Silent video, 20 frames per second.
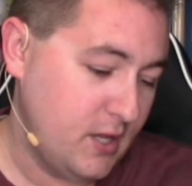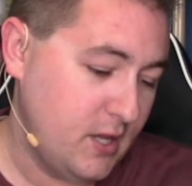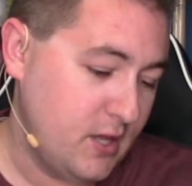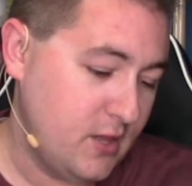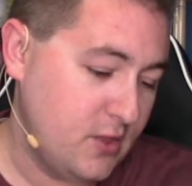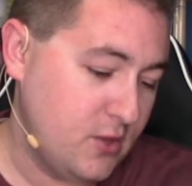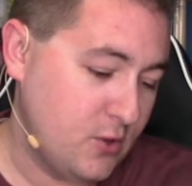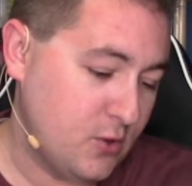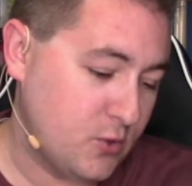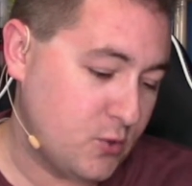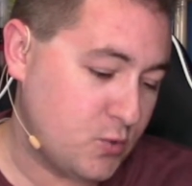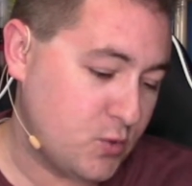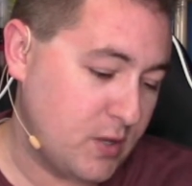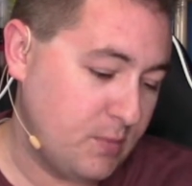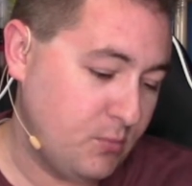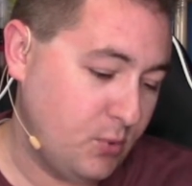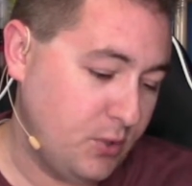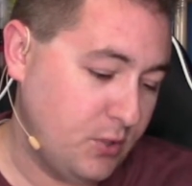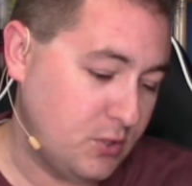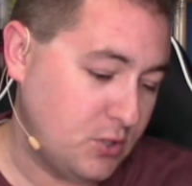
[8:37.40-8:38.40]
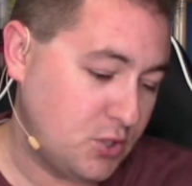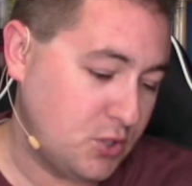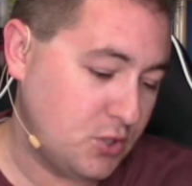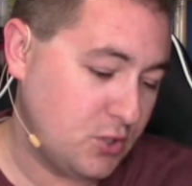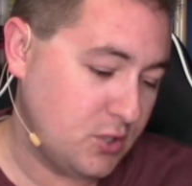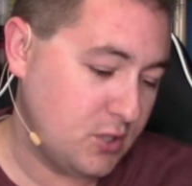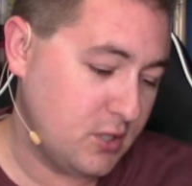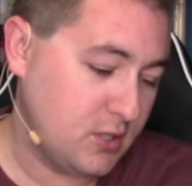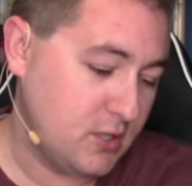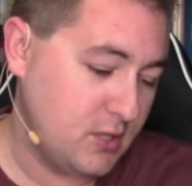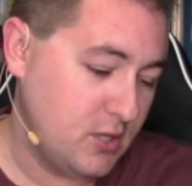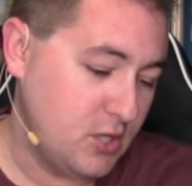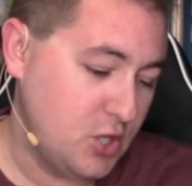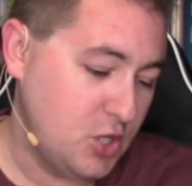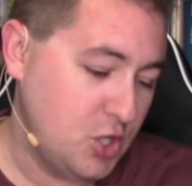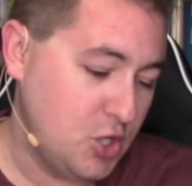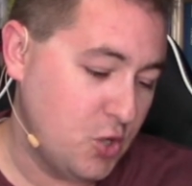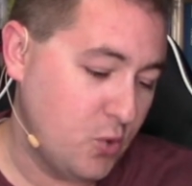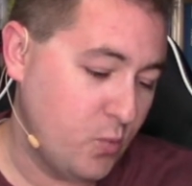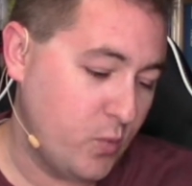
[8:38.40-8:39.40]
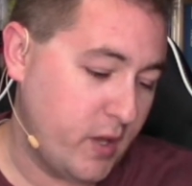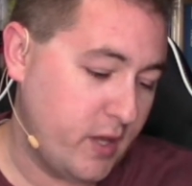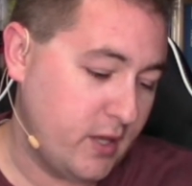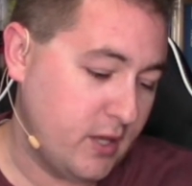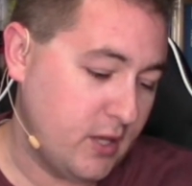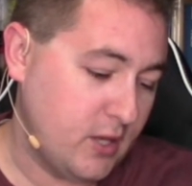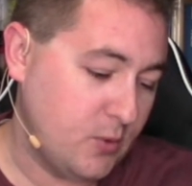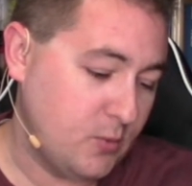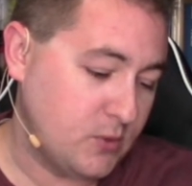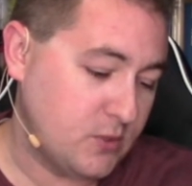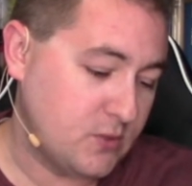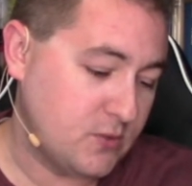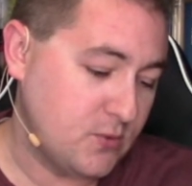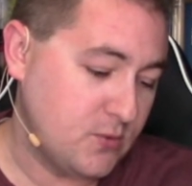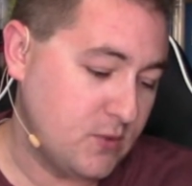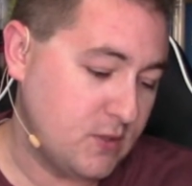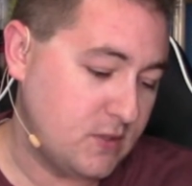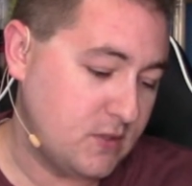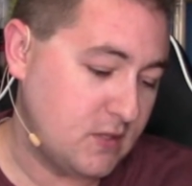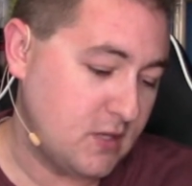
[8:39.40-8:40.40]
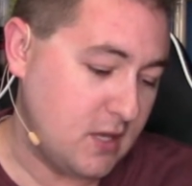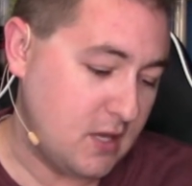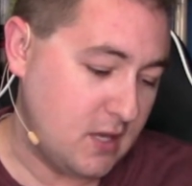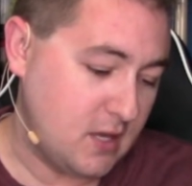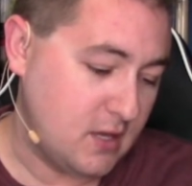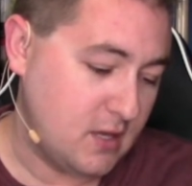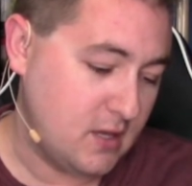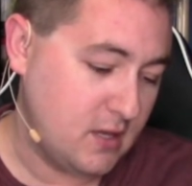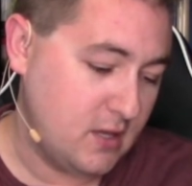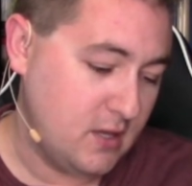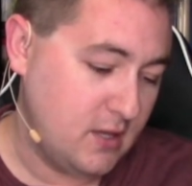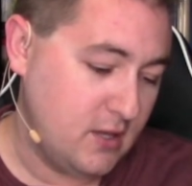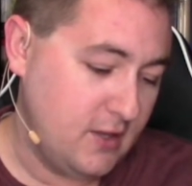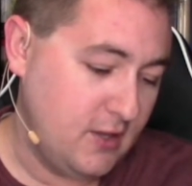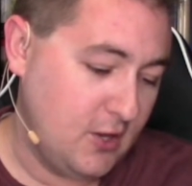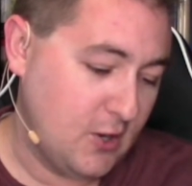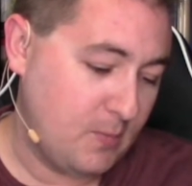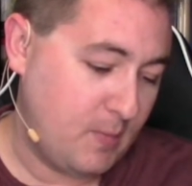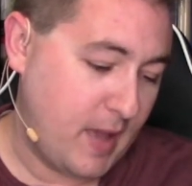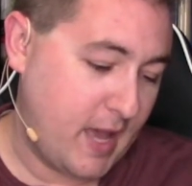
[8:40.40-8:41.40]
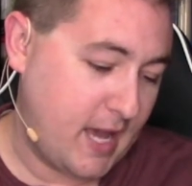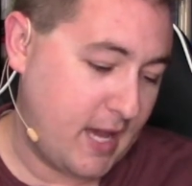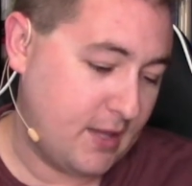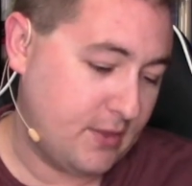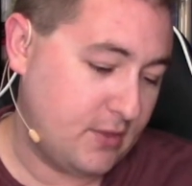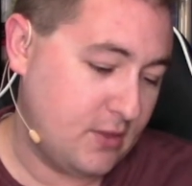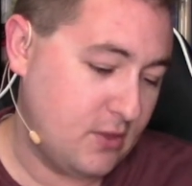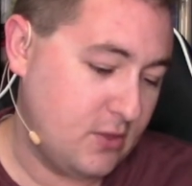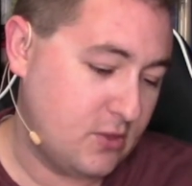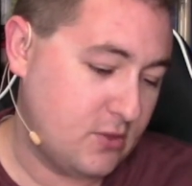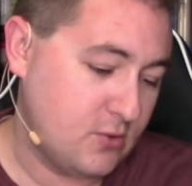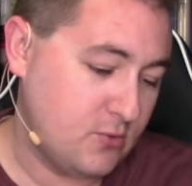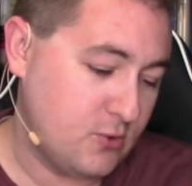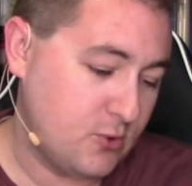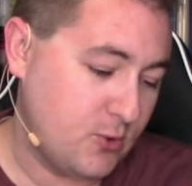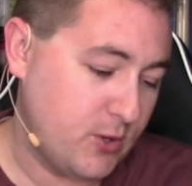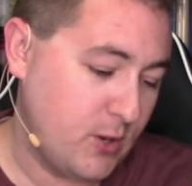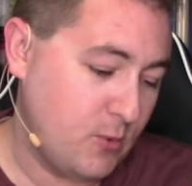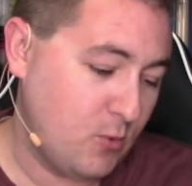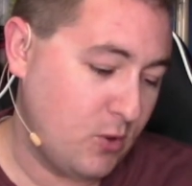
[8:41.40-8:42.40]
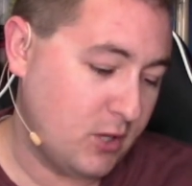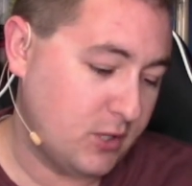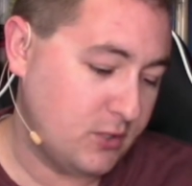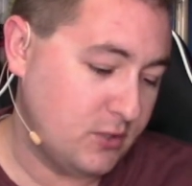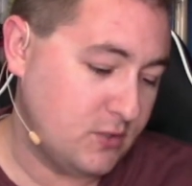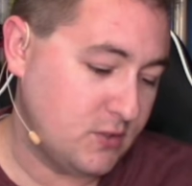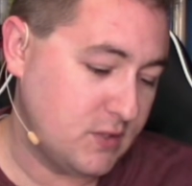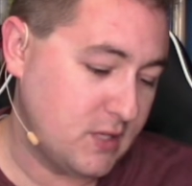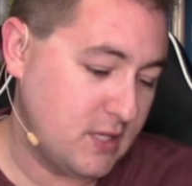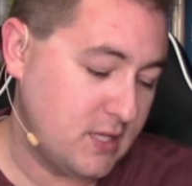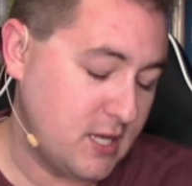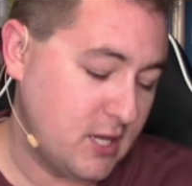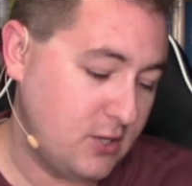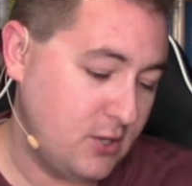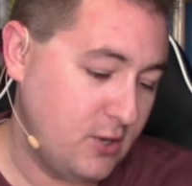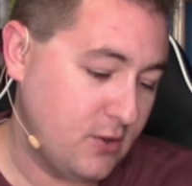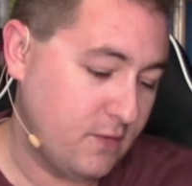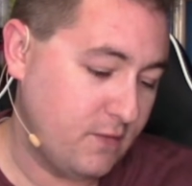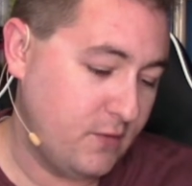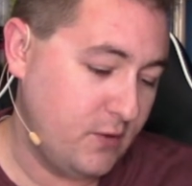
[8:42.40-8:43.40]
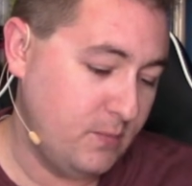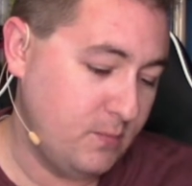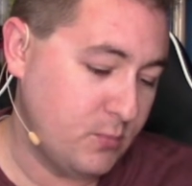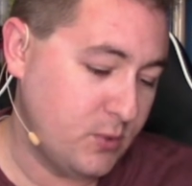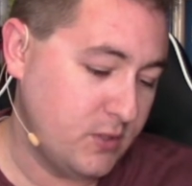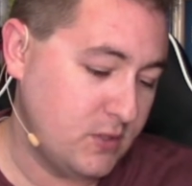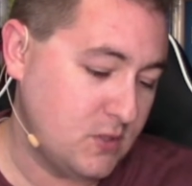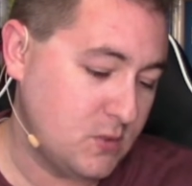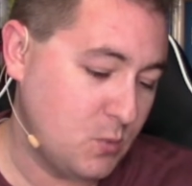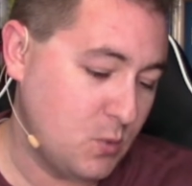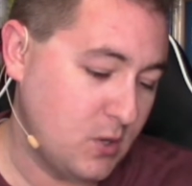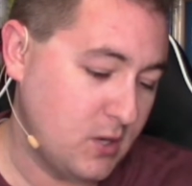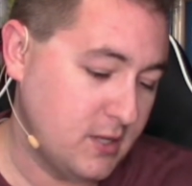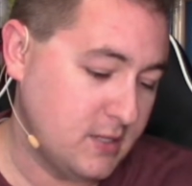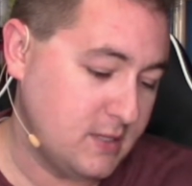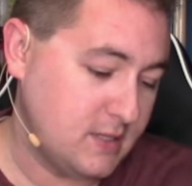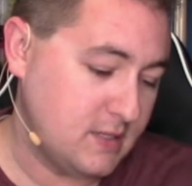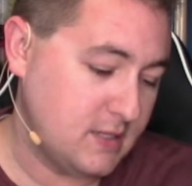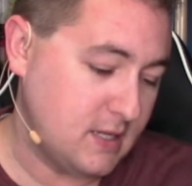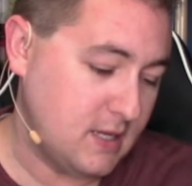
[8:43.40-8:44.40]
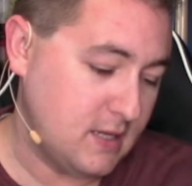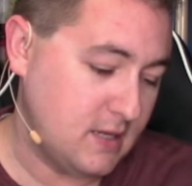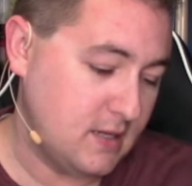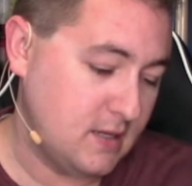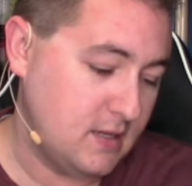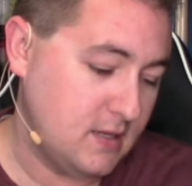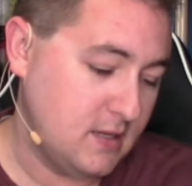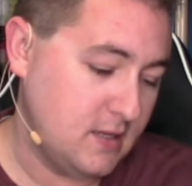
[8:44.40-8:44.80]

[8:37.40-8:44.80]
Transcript: The earth trembled and shook. Your way was through the sea, your path through the great waters. Yet your footprints were unseen.